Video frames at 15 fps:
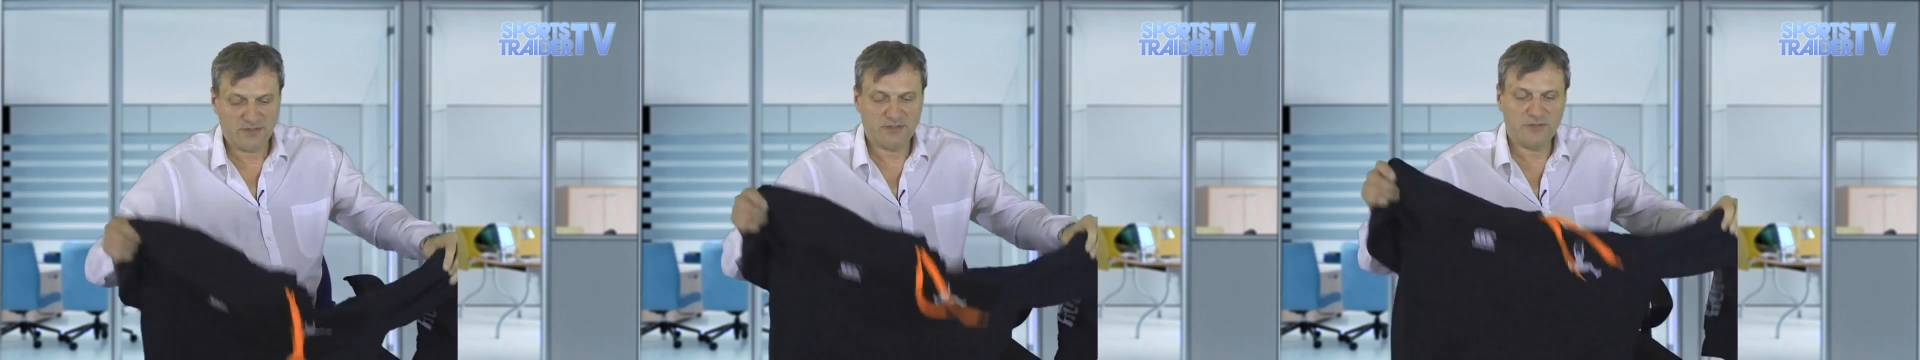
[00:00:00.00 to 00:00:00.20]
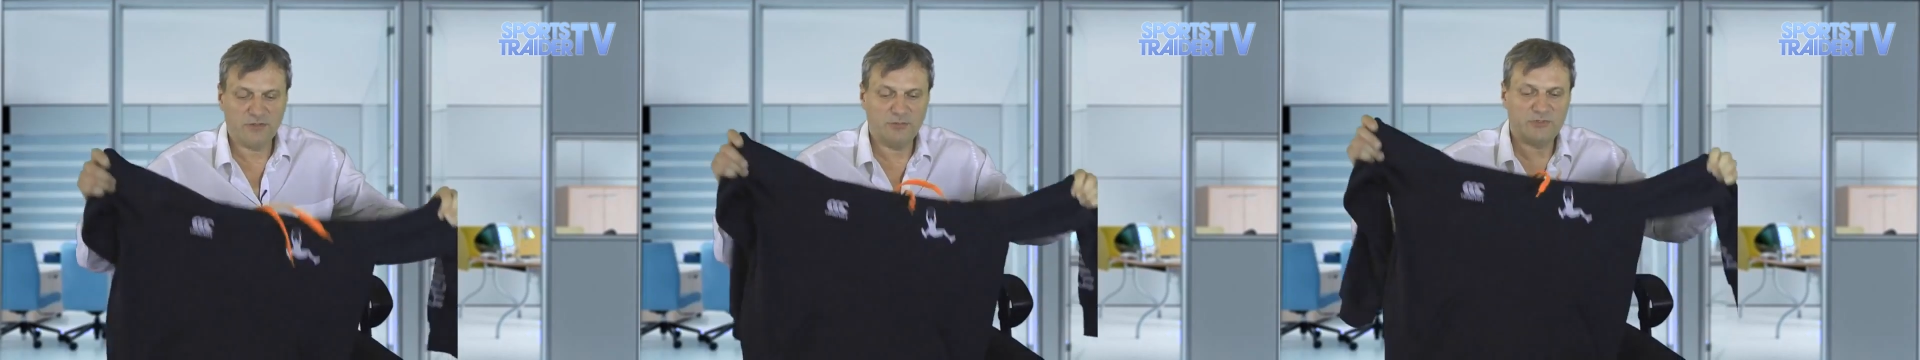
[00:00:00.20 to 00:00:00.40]

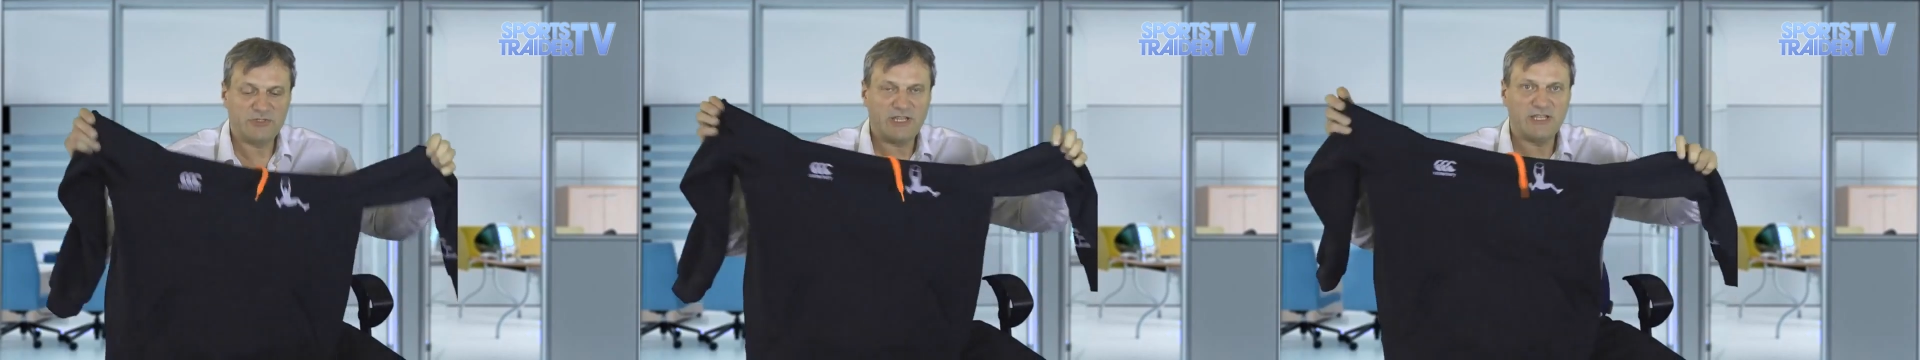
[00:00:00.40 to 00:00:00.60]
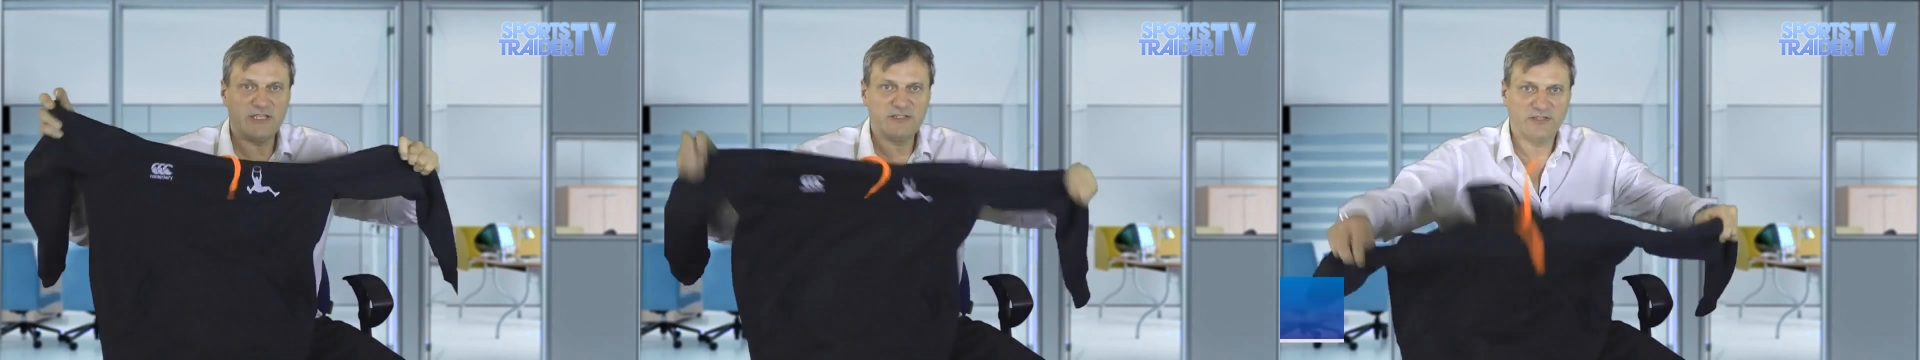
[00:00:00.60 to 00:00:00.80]
the
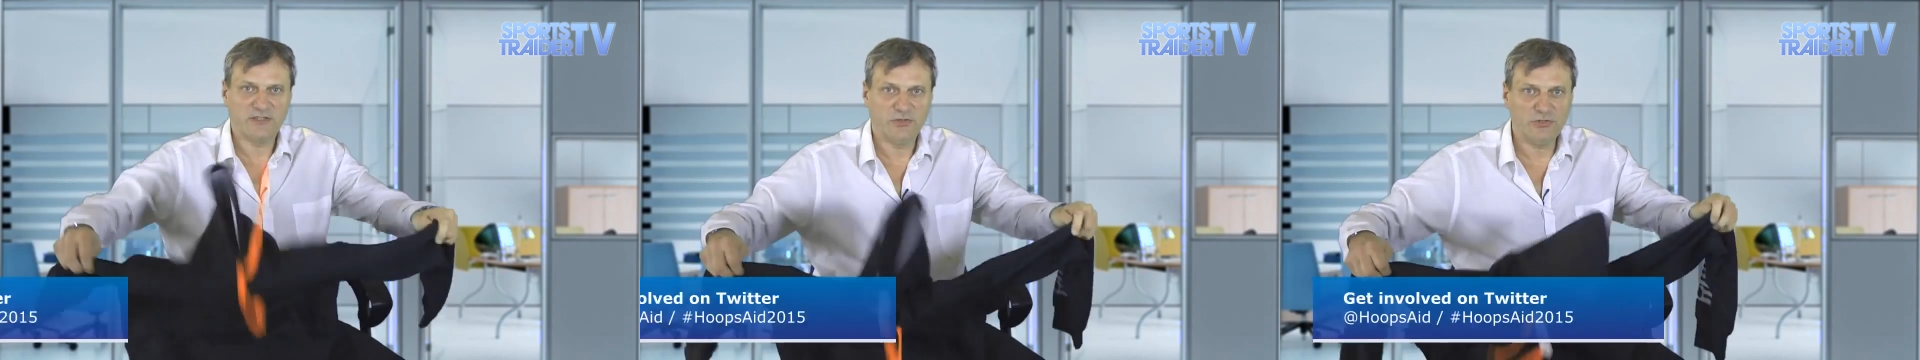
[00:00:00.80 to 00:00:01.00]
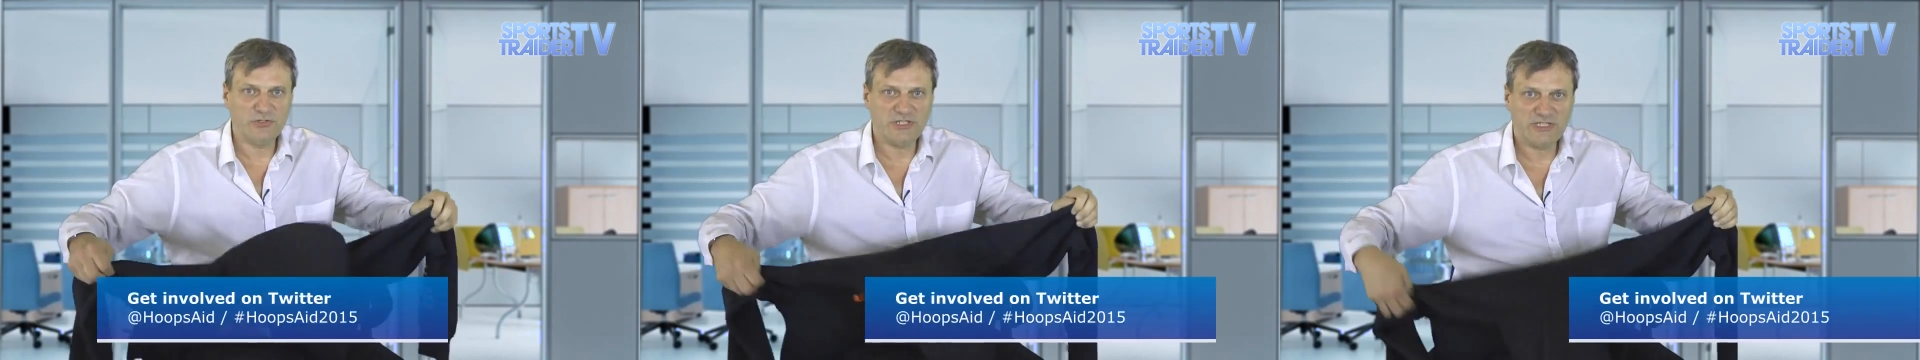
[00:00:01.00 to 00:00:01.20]
Hoops Aid
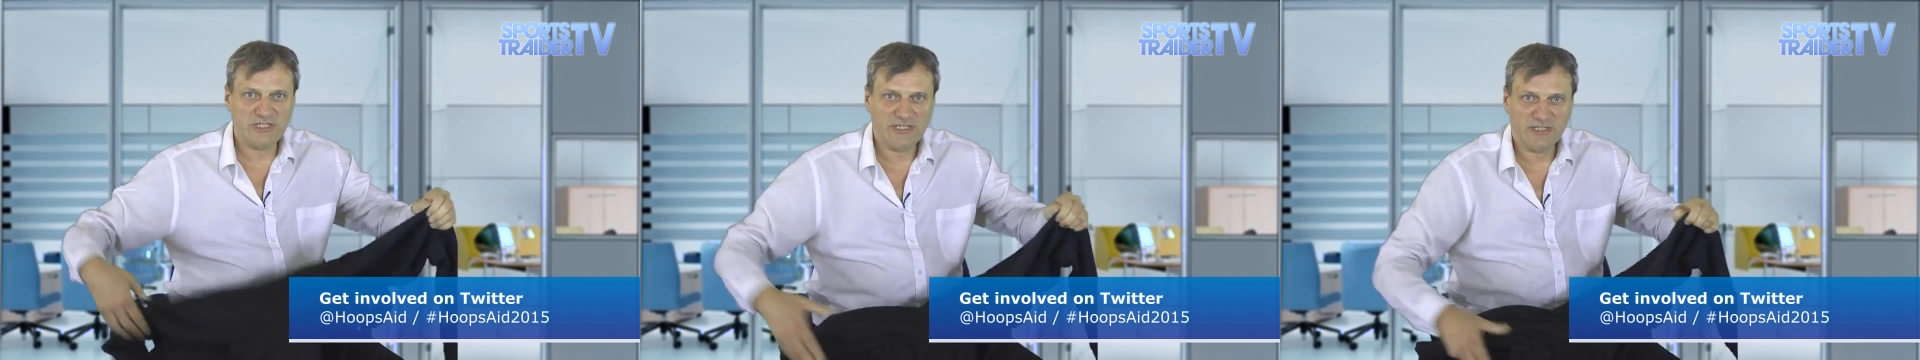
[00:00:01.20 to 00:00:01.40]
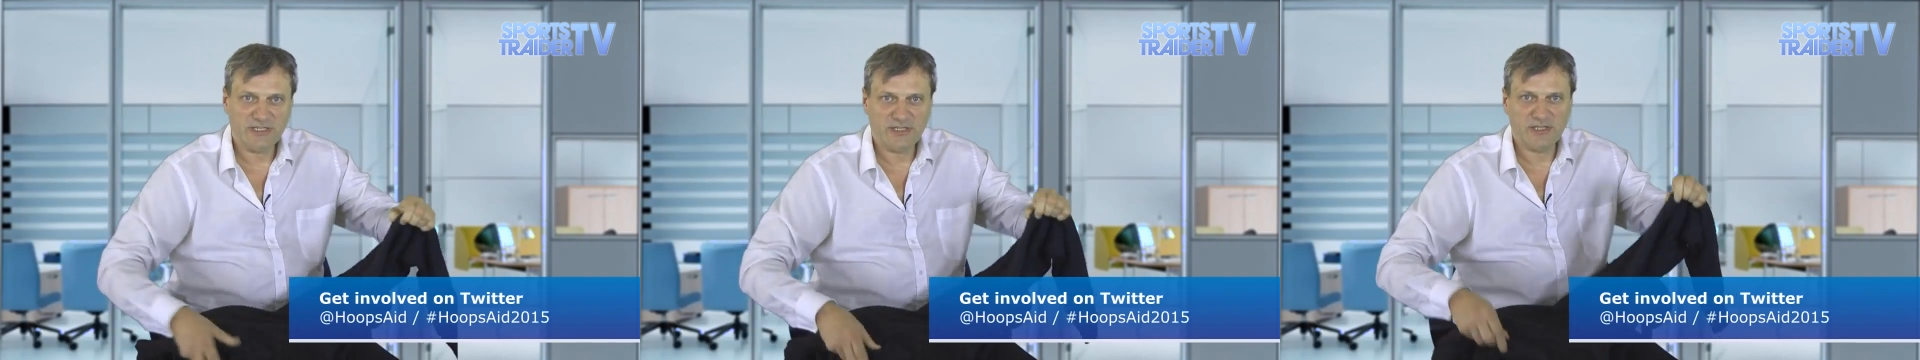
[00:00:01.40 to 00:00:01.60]

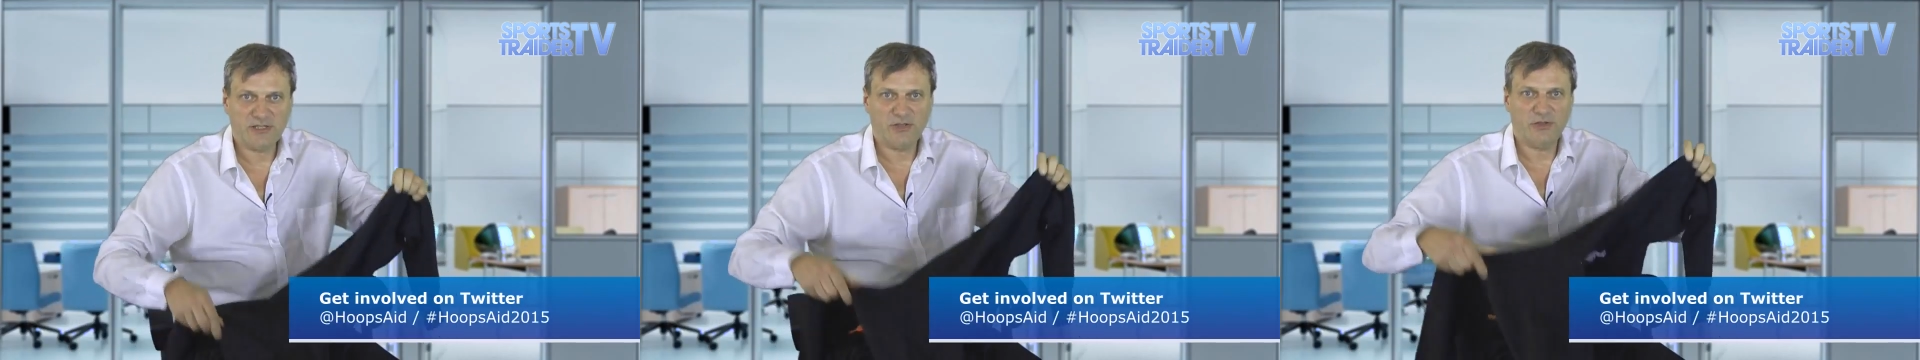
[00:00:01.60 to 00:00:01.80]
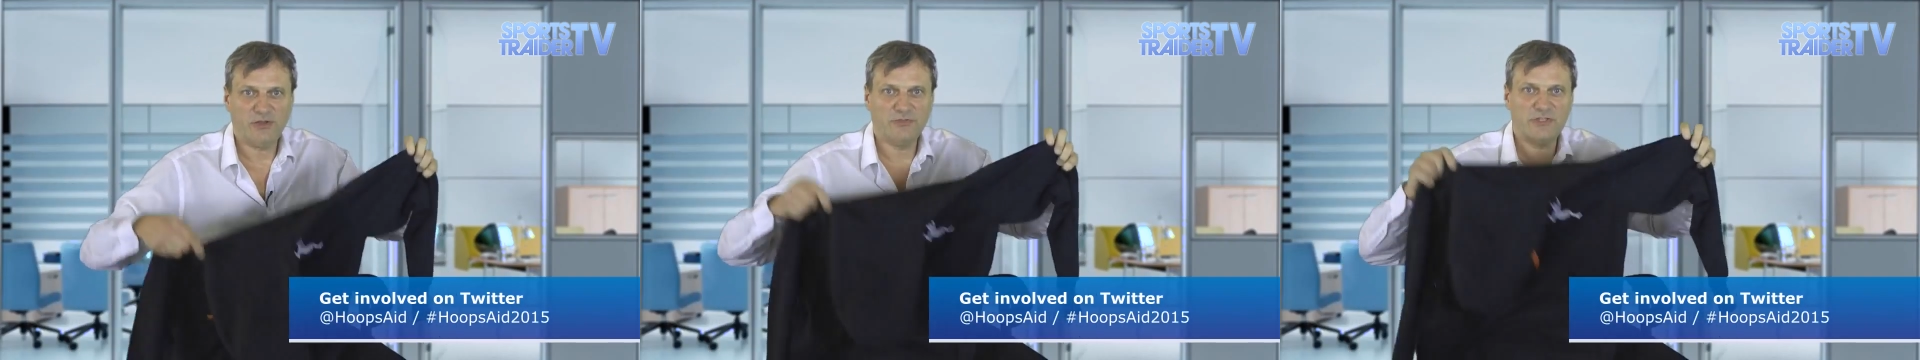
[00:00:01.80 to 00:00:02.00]
hoodie
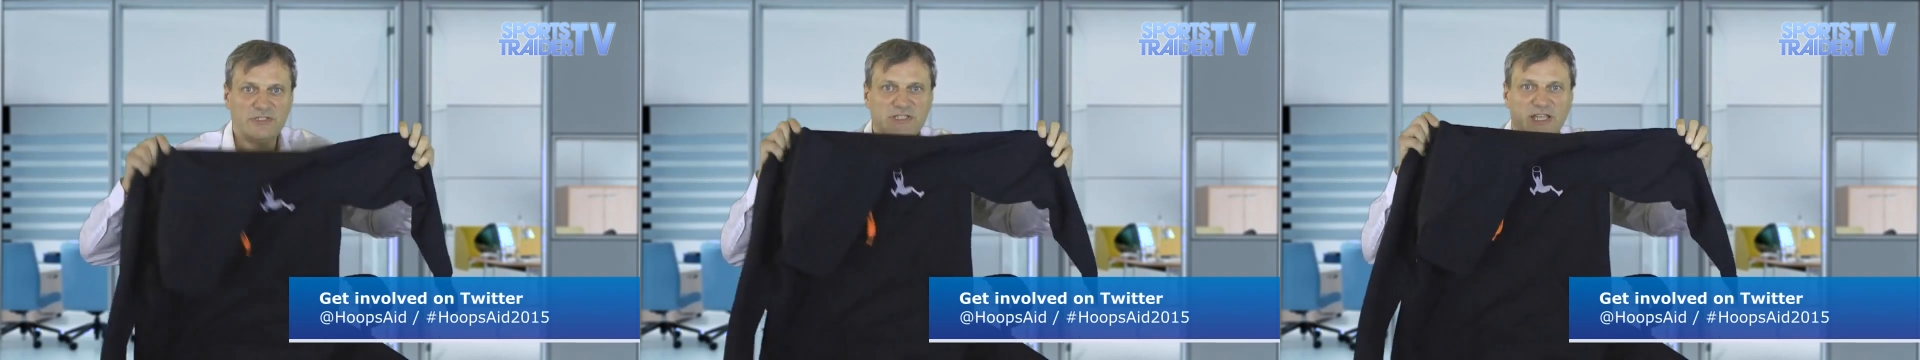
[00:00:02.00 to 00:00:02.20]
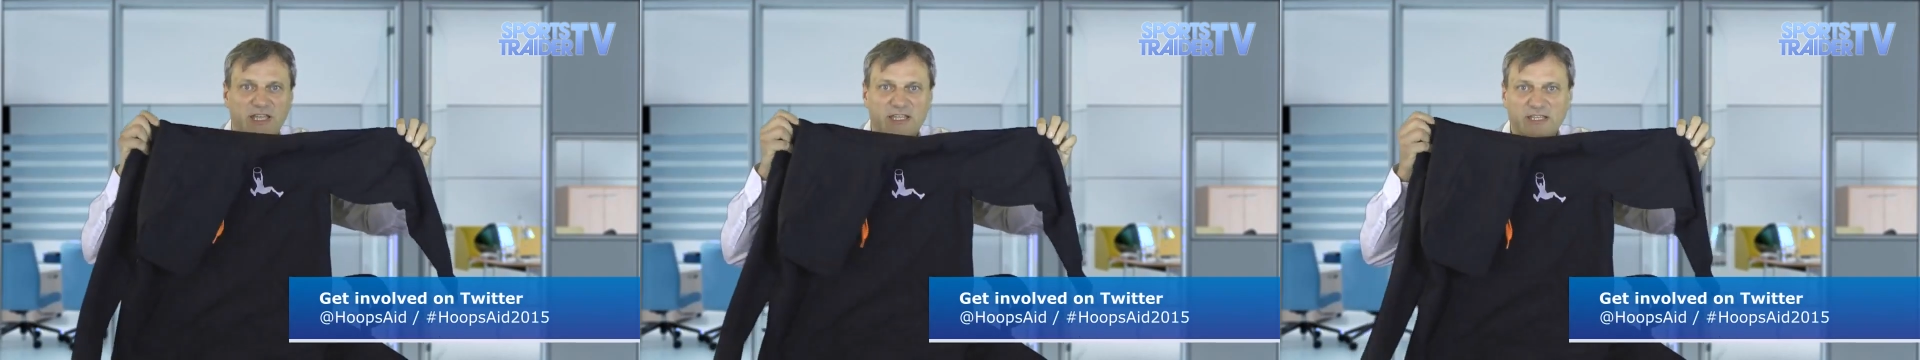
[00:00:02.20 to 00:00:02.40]
on the
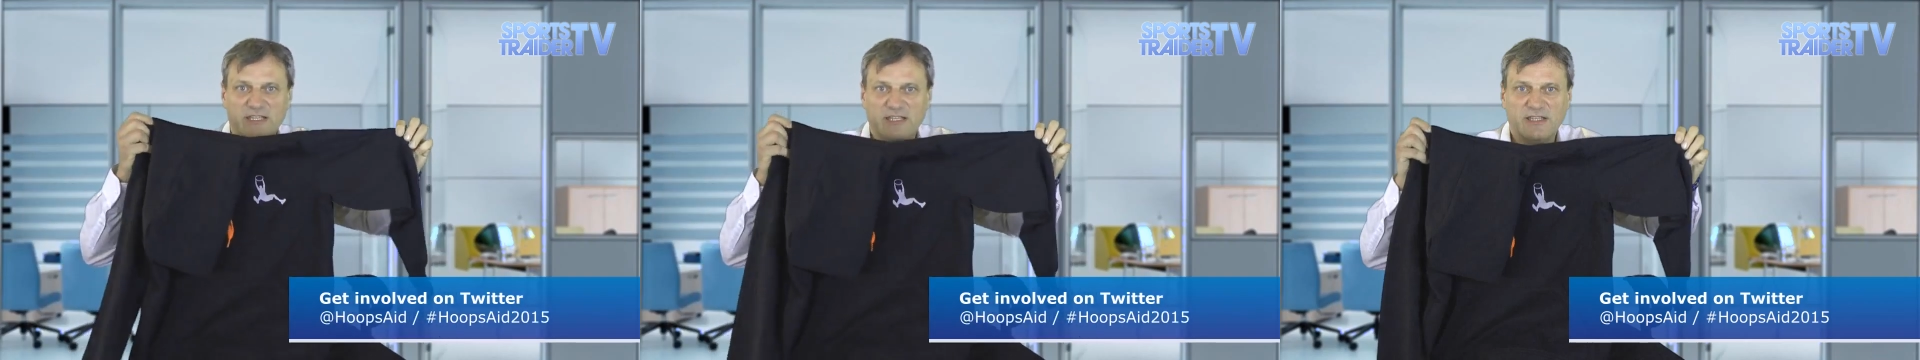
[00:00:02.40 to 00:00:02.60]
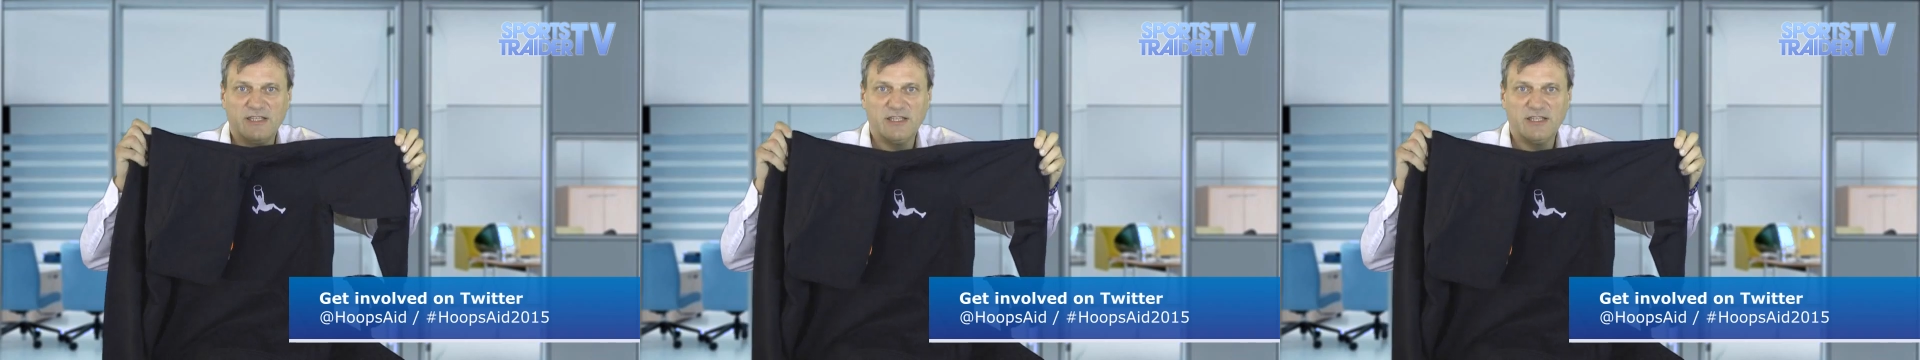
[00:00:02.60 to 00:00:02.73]
day,